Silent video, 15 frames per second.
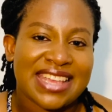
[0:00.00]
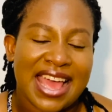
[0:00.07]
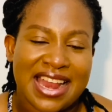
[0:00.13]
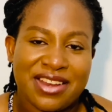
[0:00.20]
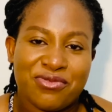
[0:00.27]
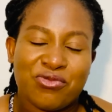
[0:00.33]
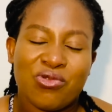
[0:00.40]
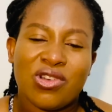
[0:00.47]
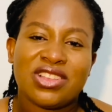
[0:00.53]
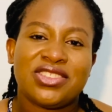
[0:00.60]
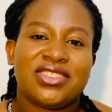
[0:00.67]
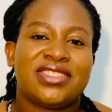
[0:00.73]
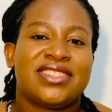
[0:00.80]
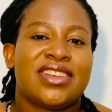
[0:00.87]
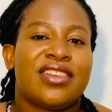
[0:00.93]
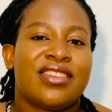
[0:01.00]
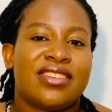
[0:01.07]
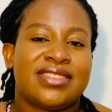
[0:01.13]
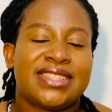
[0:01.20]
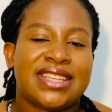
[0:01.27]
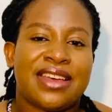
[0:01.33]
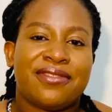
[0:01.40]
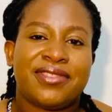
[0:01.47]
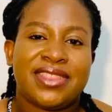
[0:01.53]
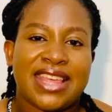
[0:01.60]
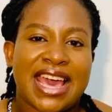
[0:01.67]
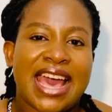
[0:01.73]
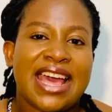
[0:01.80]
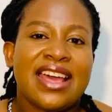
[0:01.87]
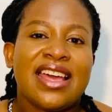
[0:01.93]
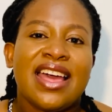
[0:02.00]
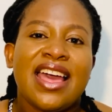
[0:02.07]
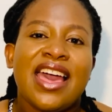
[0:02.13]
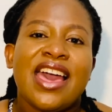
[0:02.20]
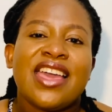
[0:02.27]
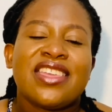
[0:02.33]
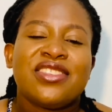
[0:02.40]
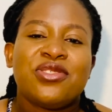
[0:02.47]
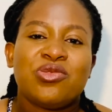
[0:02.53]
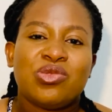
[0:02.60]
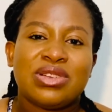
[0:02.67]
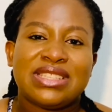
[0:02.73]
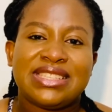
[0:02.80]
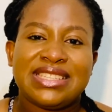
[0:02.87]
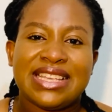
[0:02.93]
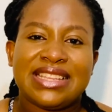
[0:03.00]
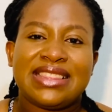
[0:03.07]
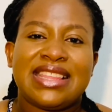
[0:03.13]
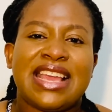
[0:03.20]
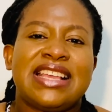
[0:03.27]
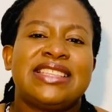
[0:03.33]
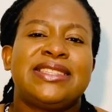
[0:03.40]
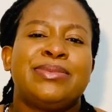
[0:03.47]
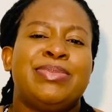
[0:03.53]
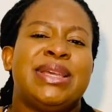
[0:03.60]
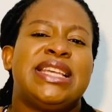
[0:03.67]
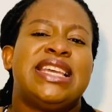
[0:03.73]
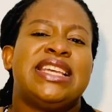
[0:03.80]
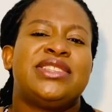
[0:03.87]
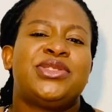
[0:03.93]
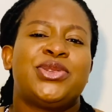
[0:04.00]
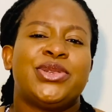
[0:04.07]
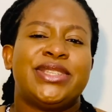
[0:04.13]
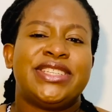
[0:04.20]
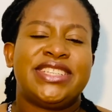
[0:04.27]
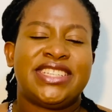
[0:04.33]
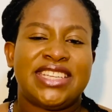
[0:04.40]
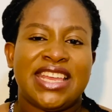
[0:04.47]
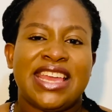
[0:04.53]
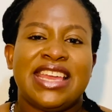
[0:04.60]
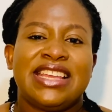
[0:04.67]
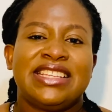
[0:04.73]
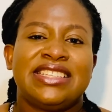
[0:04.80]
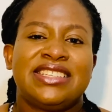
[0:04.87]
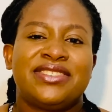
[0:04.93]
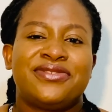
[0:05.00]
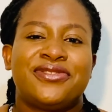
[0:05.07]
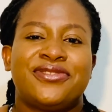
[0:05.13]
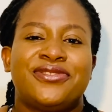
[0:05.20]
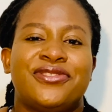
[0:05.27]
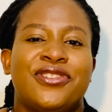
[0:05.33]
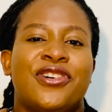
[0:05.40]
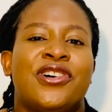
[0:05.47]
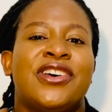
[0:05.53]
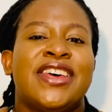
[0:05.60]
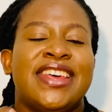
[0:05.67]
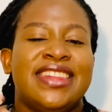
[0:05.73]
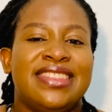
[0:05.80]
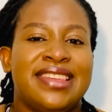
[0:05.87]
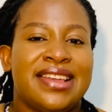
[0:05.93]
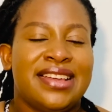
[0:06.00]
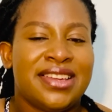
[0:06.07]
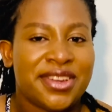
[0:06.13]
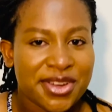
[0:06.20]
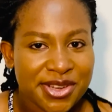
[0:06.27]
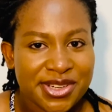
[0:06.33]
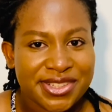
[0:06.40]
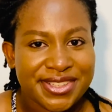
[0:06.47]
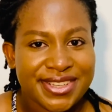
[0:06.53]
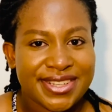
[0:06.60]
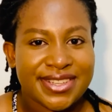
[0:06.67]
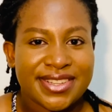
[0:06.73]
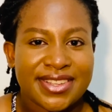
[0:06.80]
And once you tell yourself that, you will see things begin to change for the good.